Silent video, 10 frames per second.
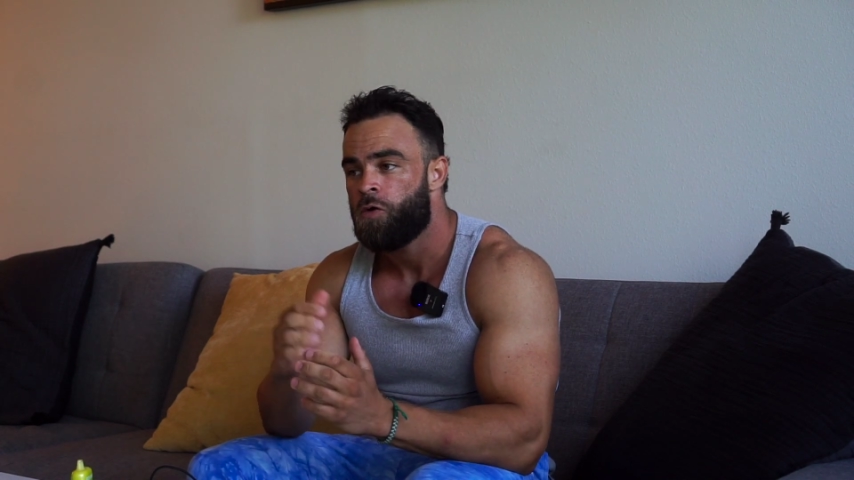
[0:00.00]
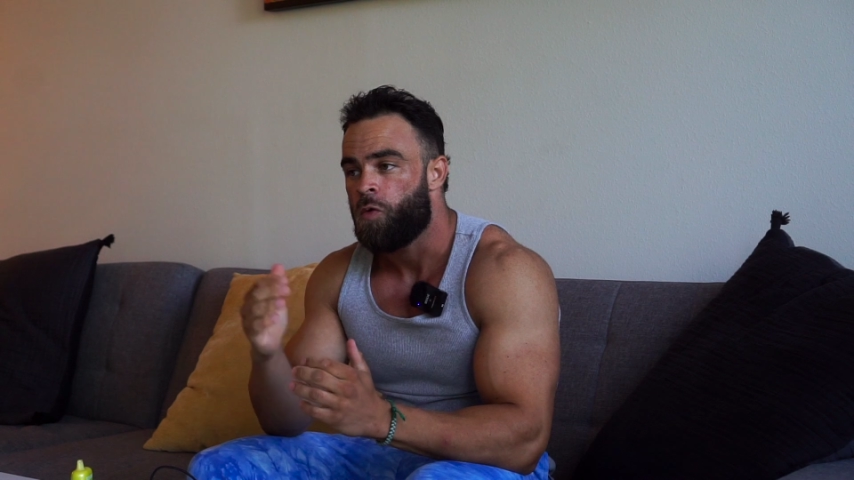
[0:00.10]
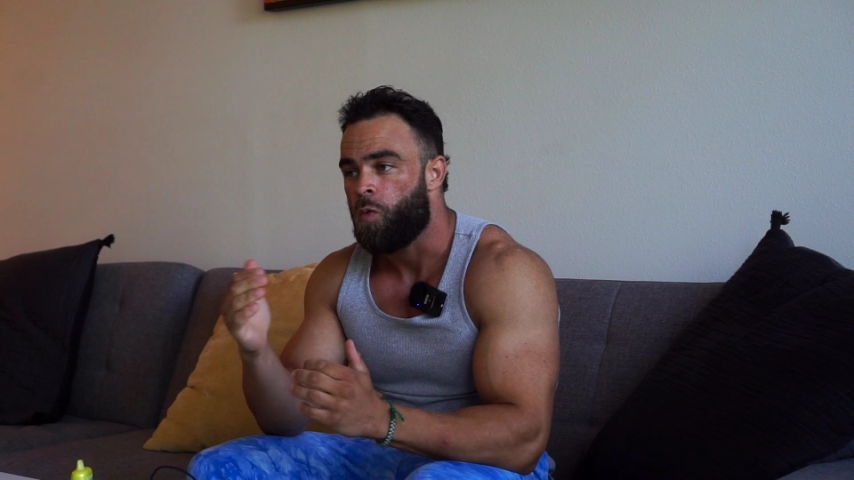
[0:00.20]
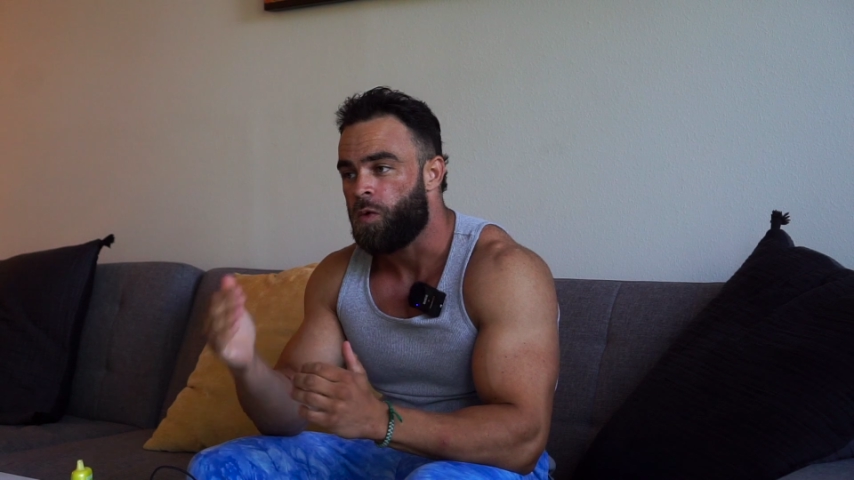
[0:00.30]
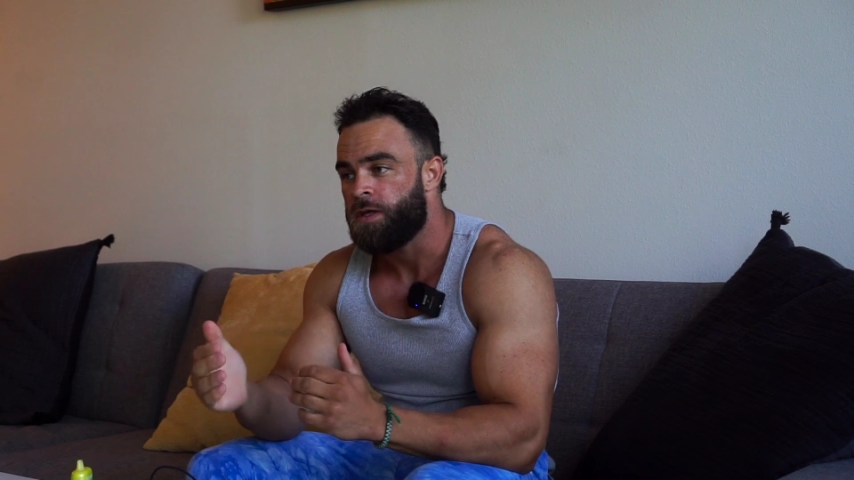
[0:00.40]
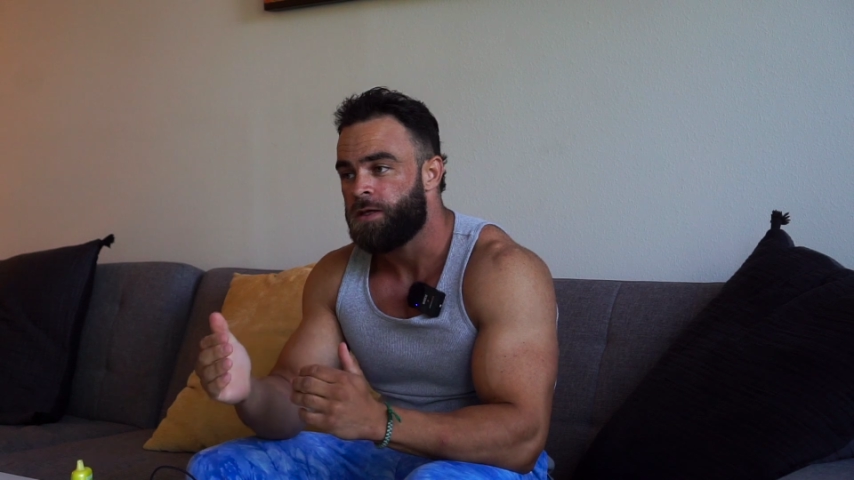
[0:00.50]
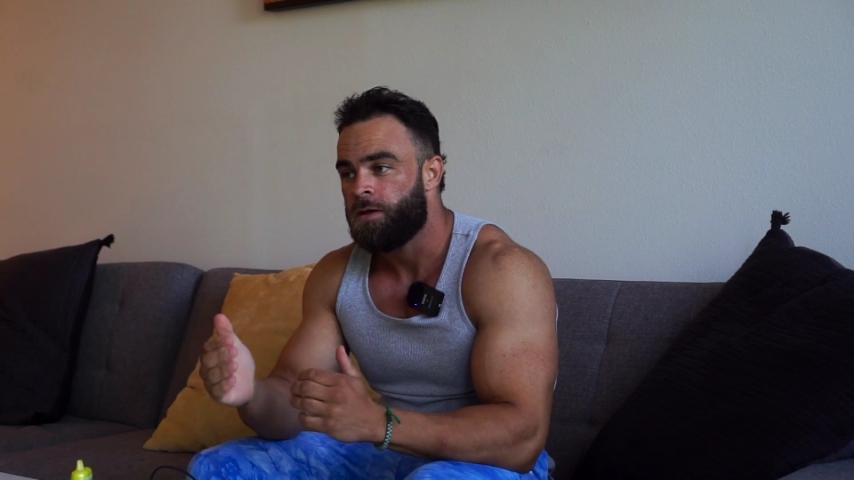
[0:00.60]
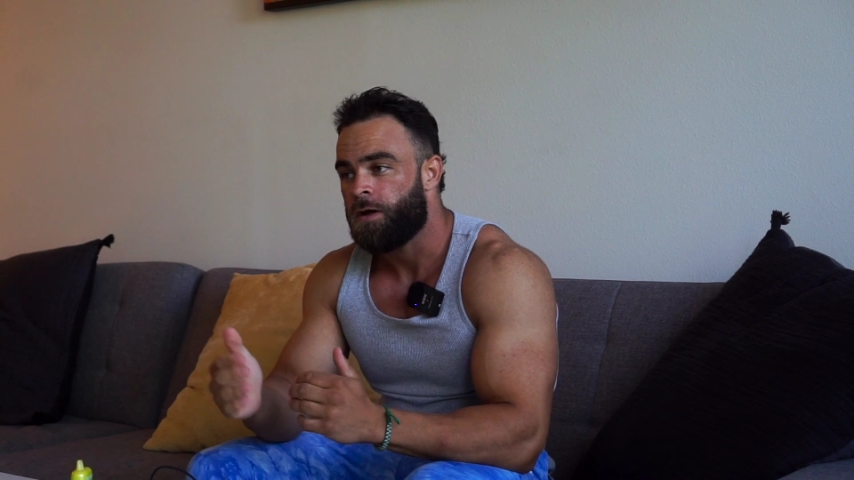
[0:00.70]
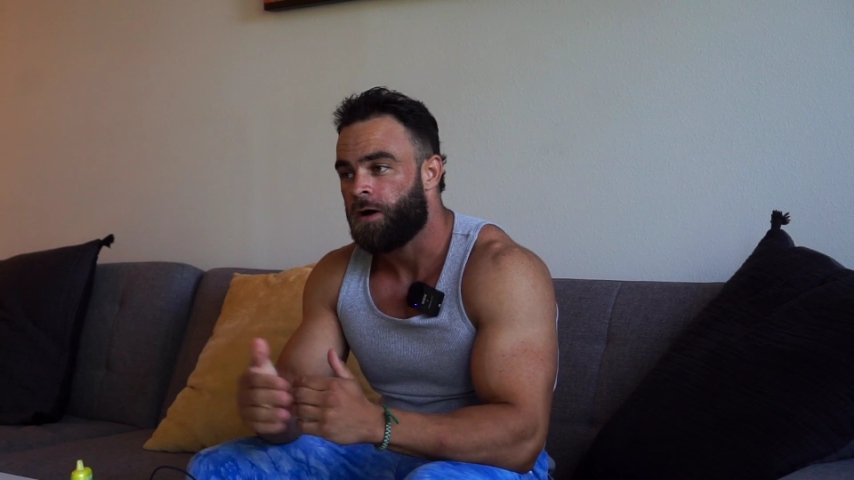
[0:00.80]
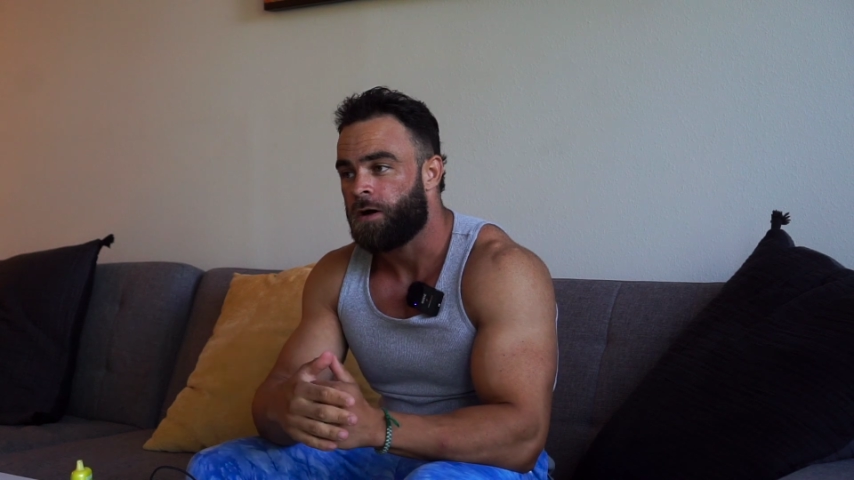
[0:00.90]

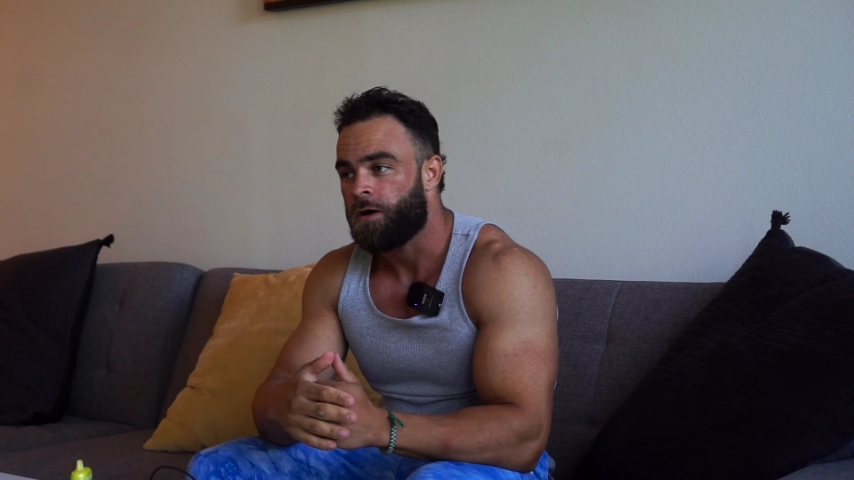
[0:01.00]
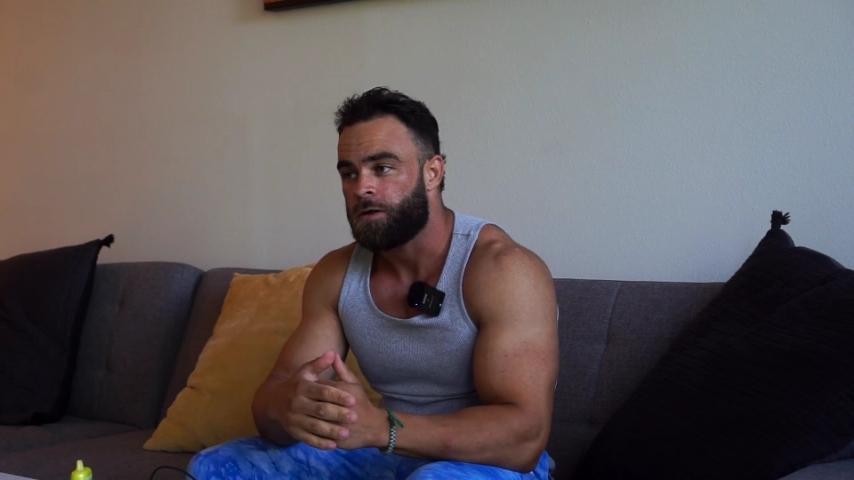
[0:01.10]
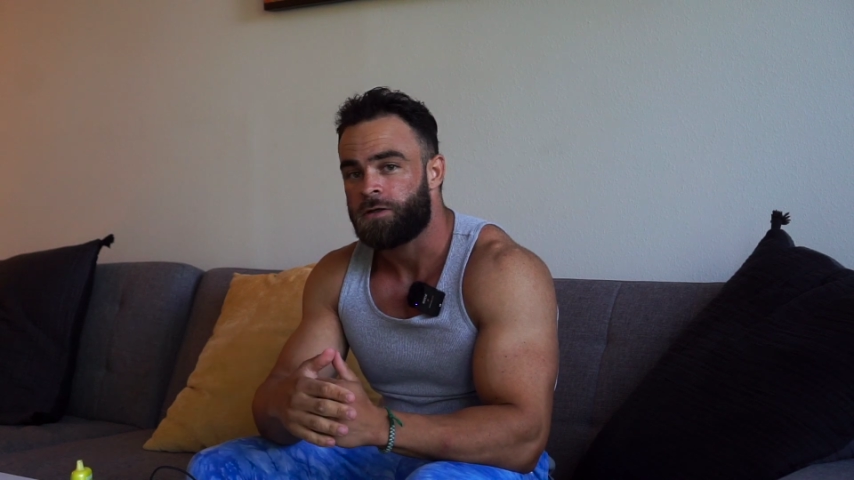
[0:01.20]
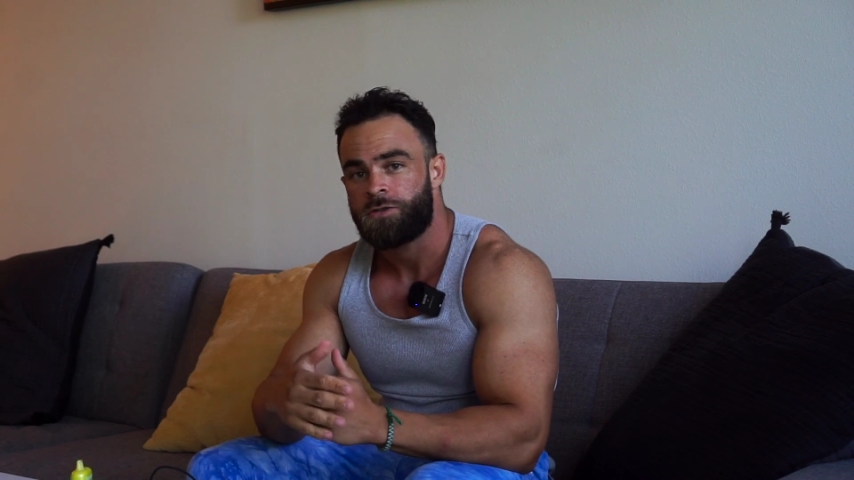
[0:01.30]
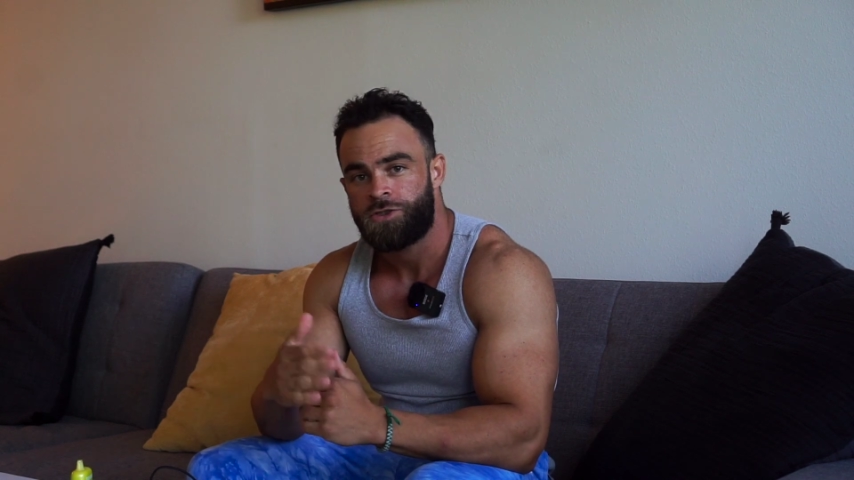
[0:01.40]
we are